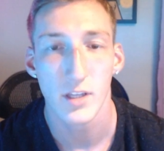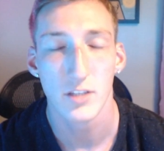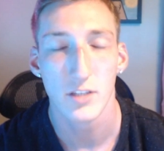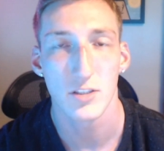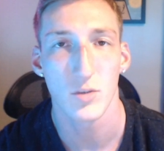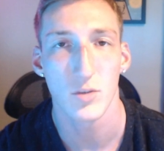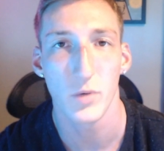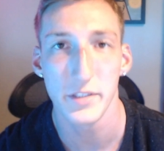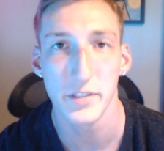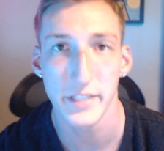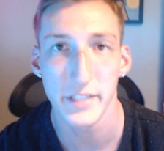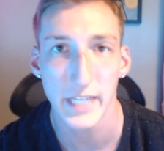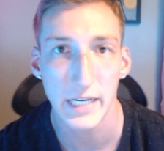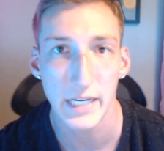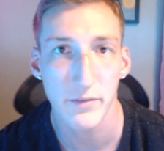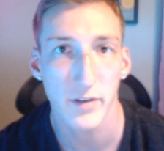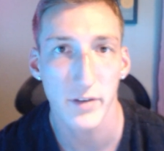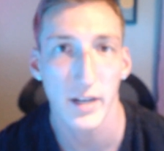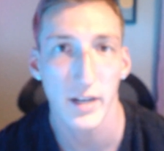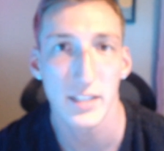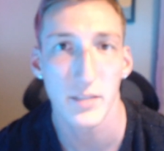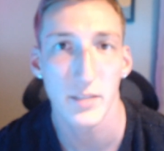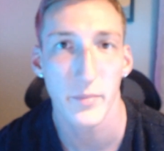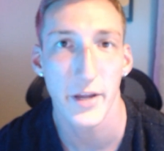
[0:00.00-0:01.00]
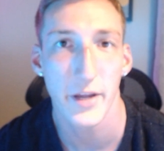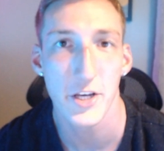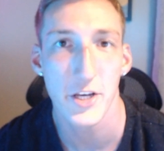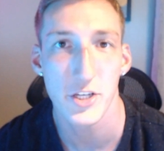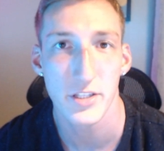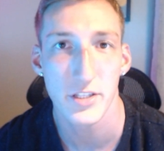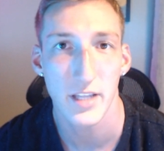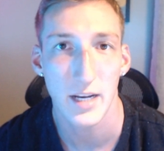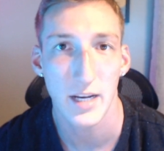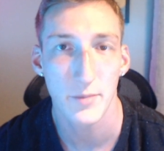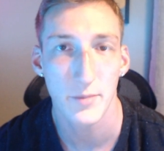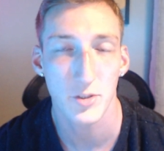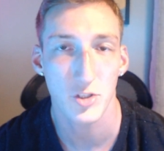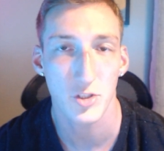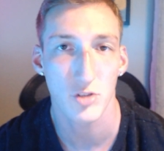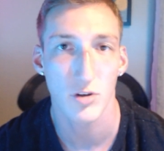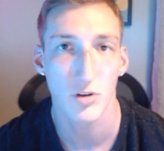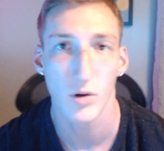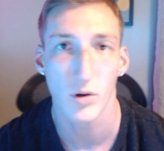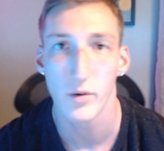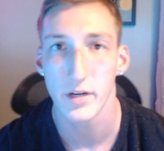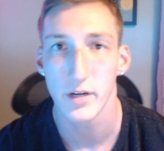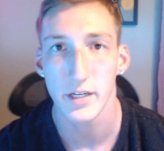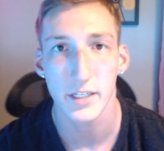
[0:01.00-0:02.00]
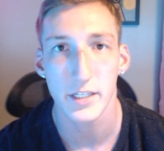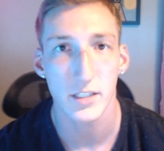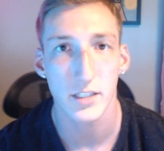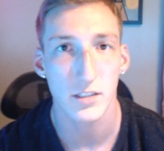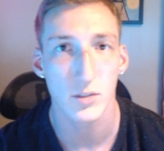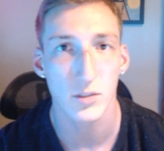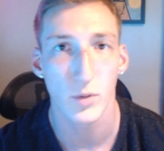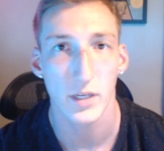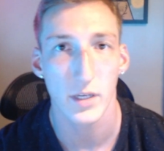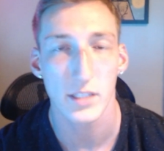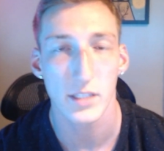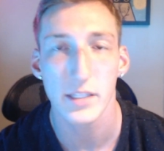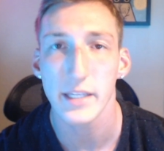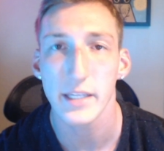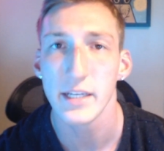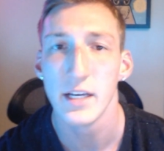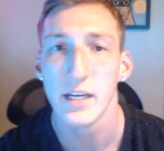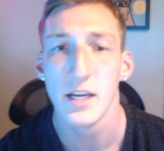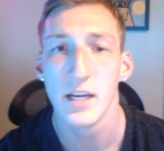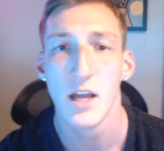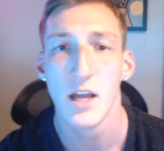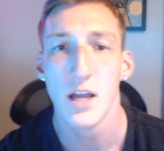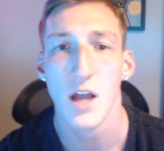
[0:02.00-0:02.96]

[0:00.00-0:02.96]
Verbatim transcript: So one thing I forgot to mention that I'm just throwing in here quickly